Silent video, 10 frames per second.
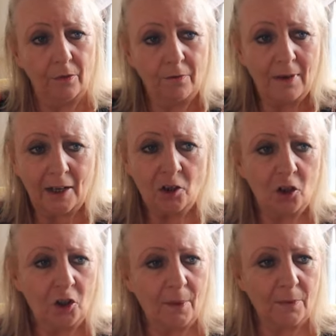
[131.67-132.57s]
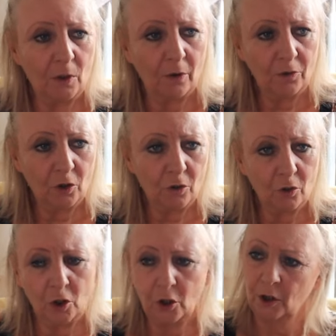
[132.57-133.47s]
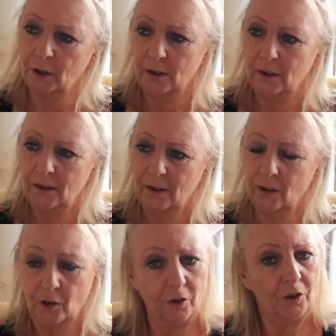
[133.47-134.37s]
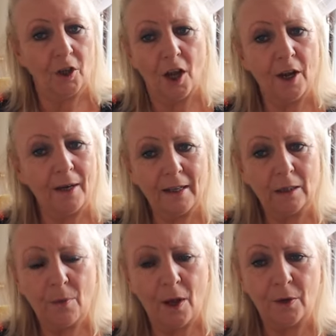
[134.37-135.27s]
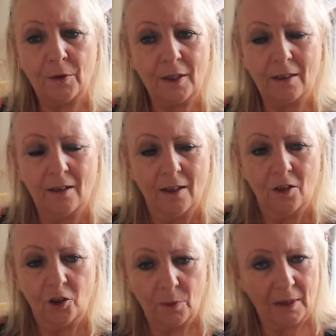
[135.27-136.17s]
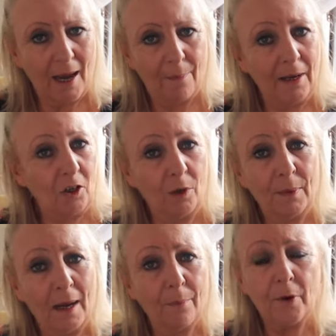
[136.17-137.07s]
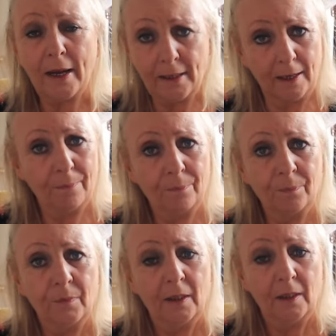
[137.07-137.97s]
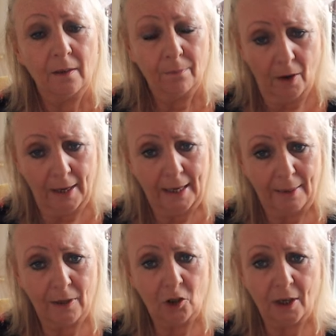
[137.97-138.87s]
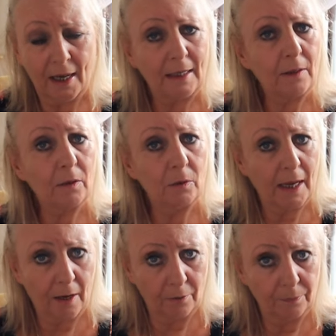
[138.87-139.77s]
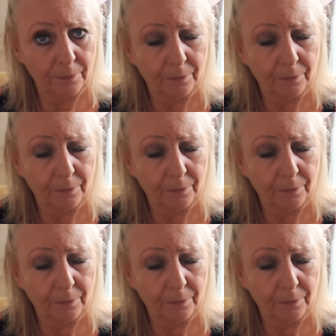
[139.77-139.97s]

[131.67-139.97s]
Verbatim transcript: The relationship sort of took a good turn, I suppose, and she was happy and she became pregnant by him and she had a little girl